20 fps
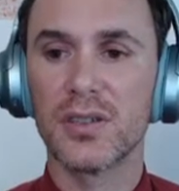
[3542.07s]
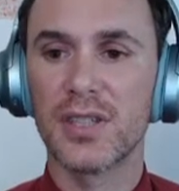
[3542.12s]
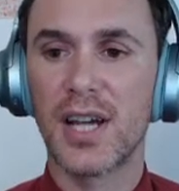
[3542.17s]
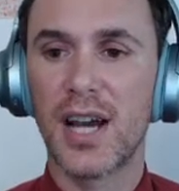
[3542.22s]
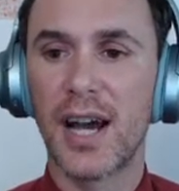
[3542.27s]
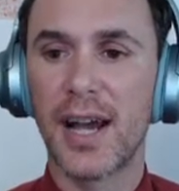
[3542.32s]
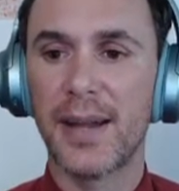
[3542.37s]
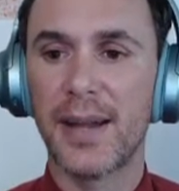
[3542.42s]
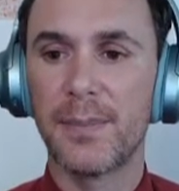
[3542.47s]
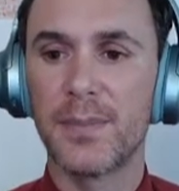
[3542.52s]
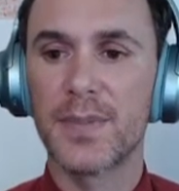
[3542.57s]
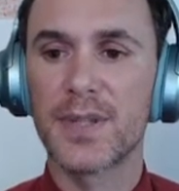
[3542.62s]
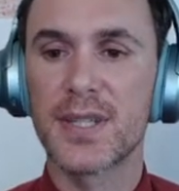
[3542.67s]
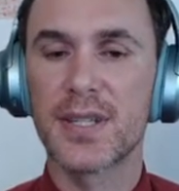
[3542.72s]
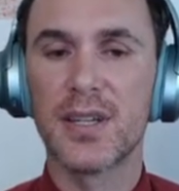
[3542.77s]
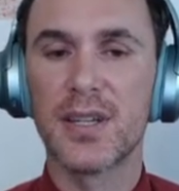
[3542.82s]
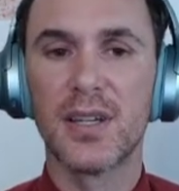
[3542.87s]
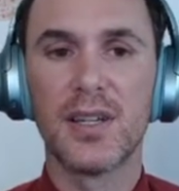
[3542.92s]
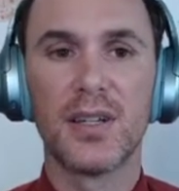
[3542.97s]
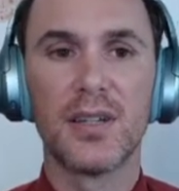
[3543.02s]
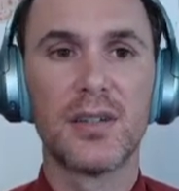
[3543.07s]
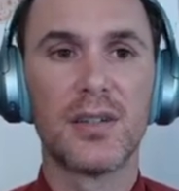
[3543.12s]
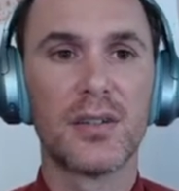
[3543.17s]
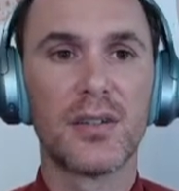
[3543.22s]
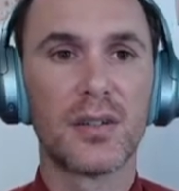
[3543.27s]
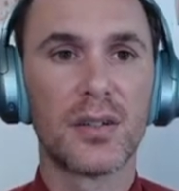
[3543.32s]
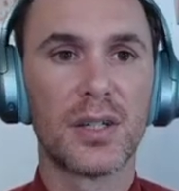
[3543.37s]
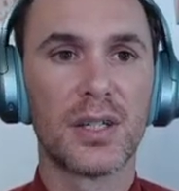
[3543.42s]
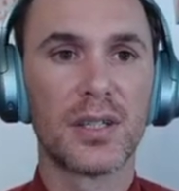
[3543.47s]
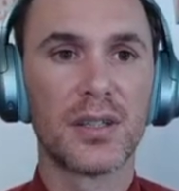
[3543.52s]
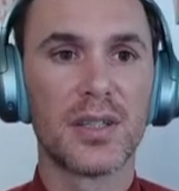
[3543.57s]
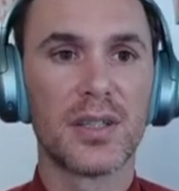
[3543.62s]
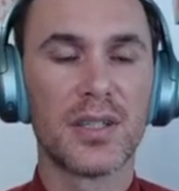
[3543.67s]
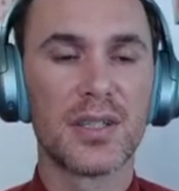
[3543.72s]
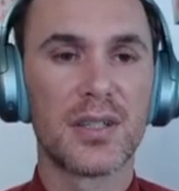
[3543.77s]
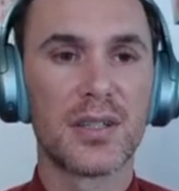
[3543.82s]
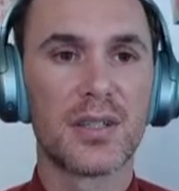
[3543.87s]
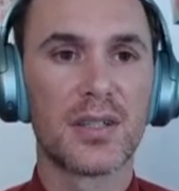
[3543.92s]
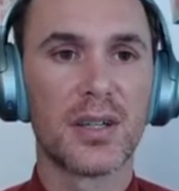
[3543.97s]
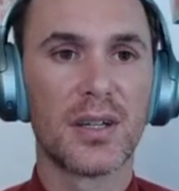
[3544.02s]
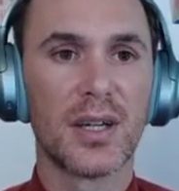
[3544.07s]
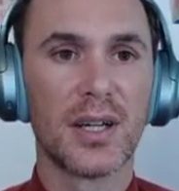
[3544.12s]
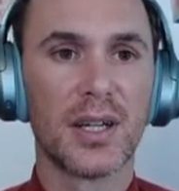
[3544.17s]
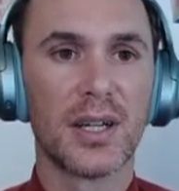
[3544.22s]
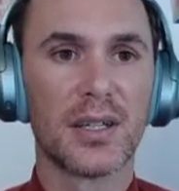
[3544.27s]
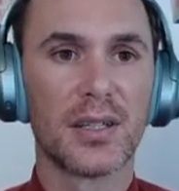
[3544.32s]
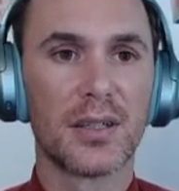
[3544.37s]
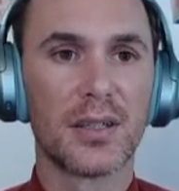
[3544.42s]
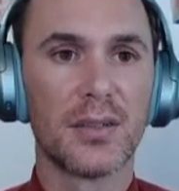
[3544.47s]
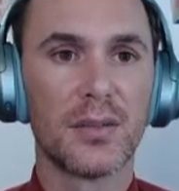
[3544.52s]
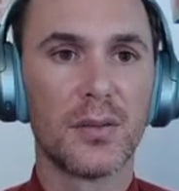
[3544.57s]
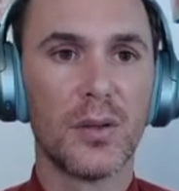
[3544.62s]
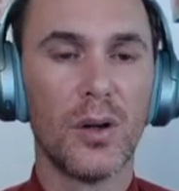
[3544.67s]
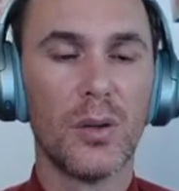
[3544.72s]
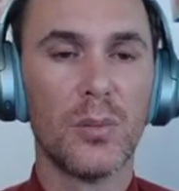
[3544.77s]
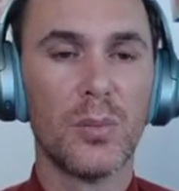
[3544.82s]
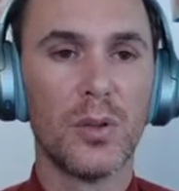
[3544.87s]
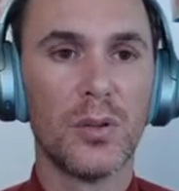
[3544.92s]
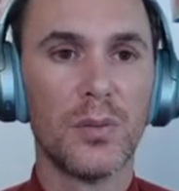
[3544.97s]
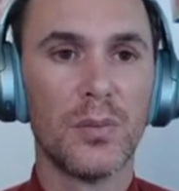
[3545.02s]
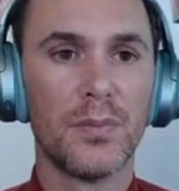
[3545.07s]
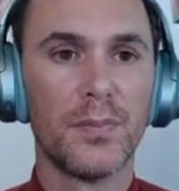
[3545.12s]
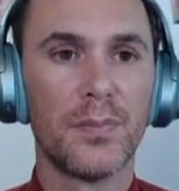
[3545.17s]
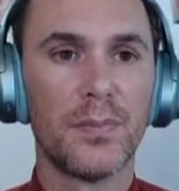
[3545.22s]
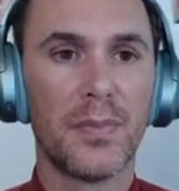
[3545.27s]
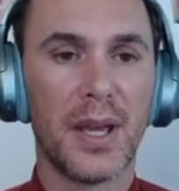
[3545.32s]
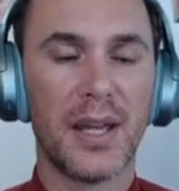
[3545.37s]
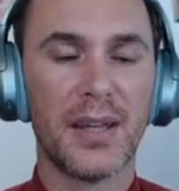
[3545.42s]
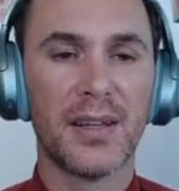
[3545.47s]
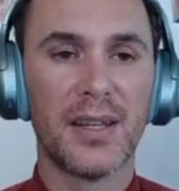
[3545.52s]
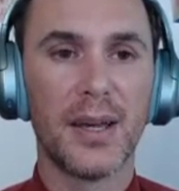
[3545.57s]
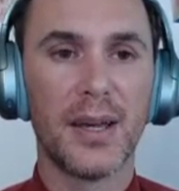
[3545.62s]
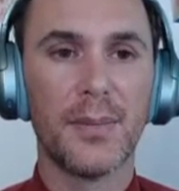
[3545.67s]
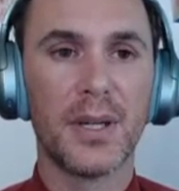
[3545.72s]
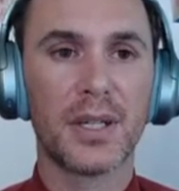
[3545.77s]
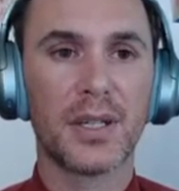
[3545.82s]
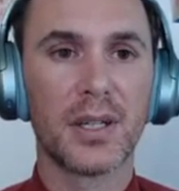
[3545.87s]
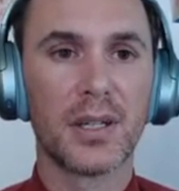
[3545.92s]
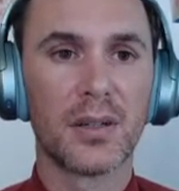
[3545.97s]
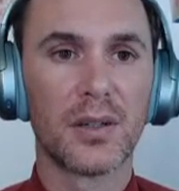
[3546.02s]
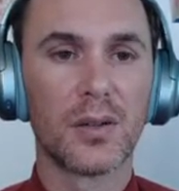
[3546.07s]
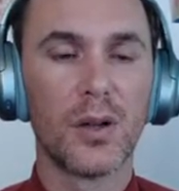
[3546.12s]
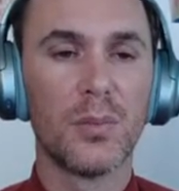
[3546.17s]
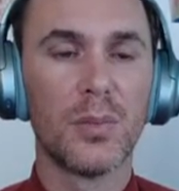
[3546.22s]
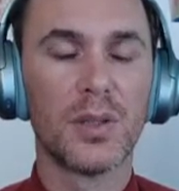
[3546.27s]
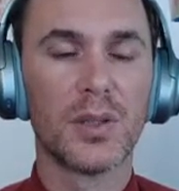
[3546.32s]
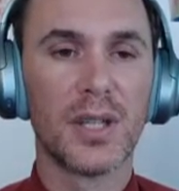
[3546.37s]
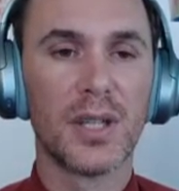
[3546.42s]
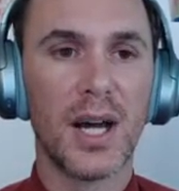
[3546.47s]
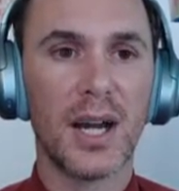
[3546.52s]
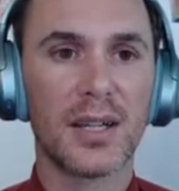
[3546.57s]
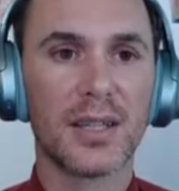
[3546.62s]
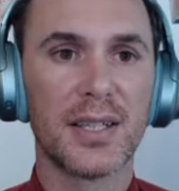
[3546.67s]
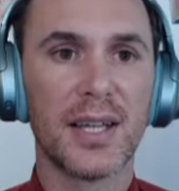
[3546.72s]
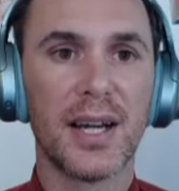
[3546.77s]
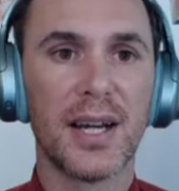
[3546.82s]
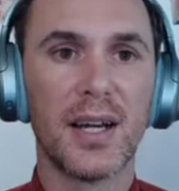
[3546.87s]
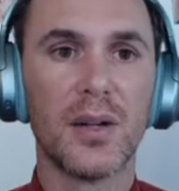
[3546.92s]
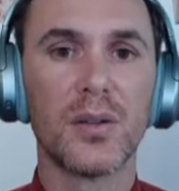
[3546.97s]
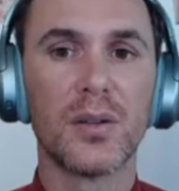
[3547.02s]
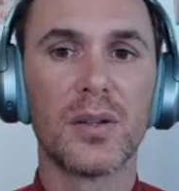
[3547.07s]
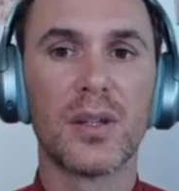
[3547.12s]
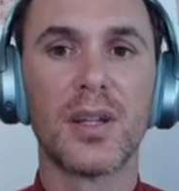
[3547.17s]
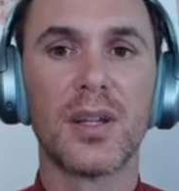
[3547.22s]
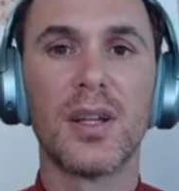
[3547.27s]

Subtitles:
times during this global pandemic and global lockdown.